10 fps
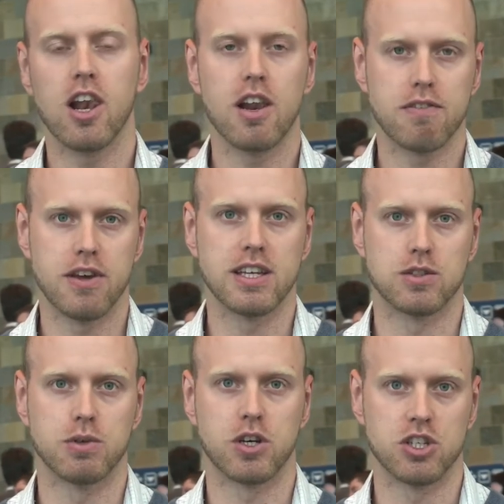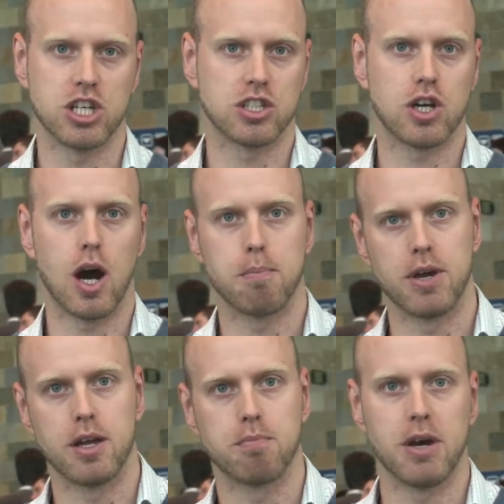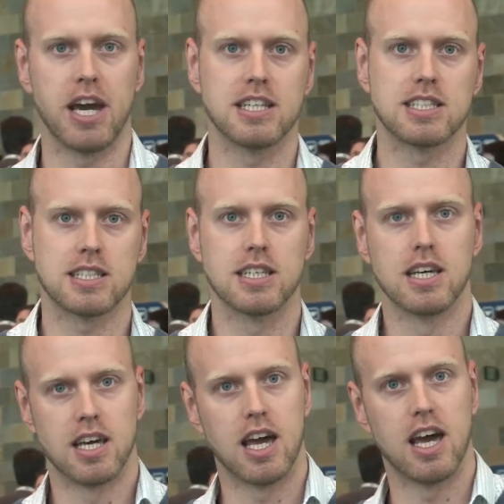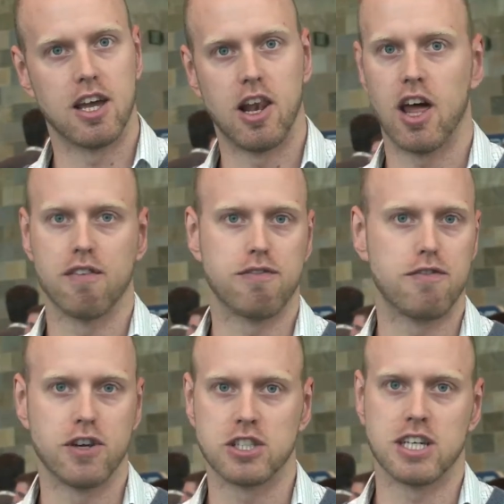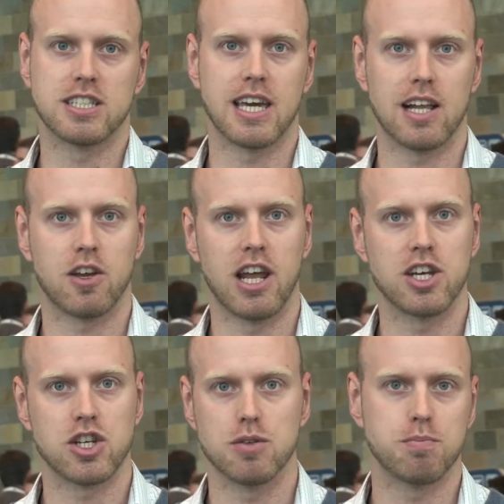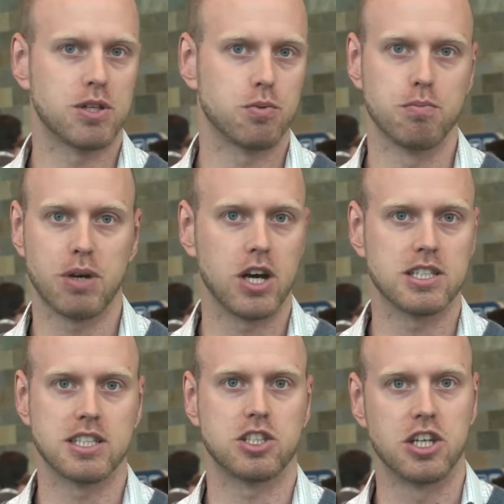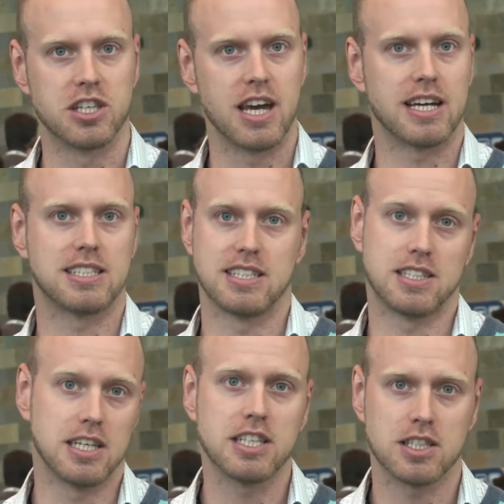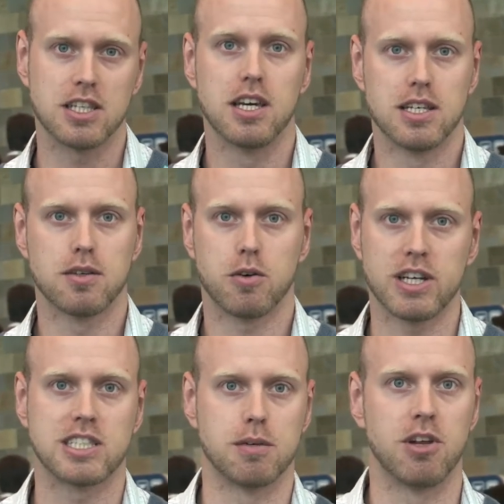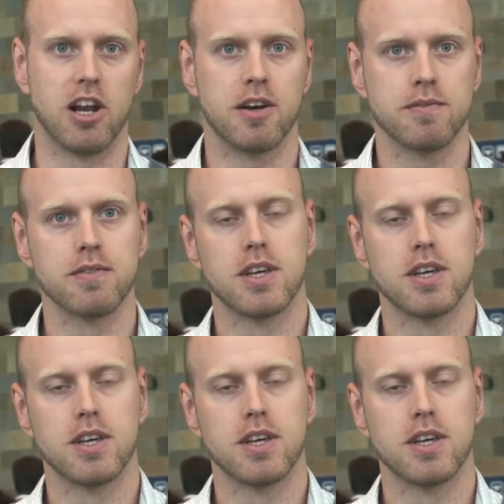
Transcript: lot of things we could just copy and paste, a lot of physics calculation, but because the syntax it's quite similar.